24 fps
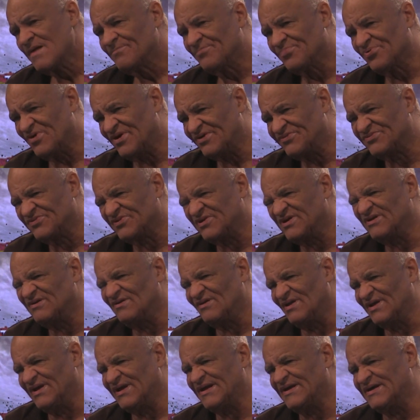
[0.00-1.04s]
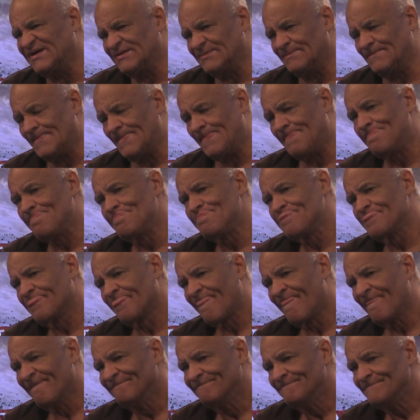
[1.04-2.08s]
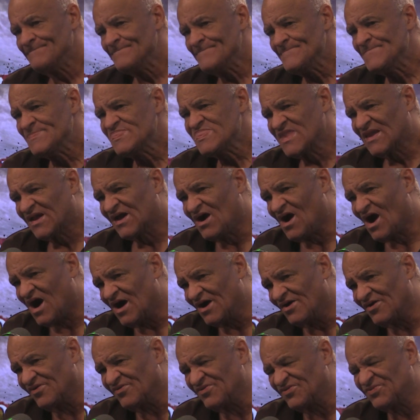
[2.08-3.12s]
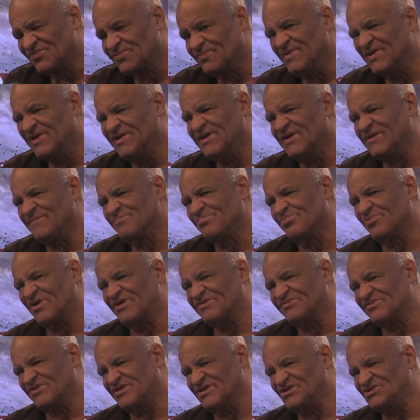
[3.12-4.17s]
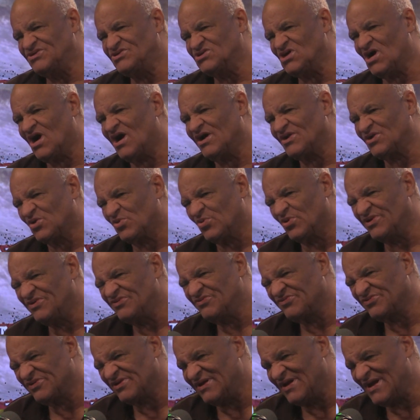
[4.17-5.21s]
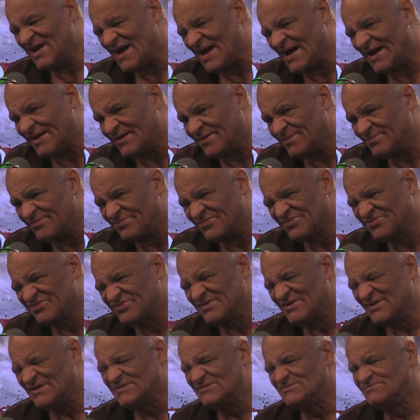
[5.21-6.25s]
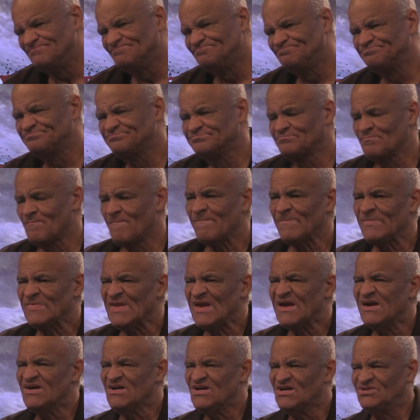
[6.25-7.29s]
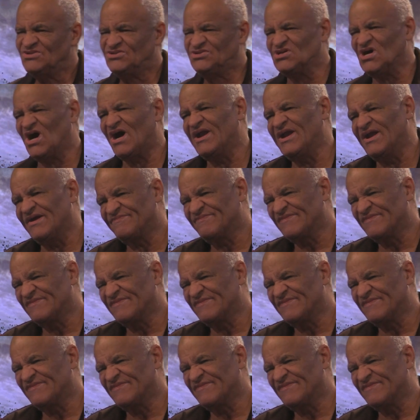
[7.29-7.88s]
President Lincoln, Congressman and President John Quincy Adams, John F.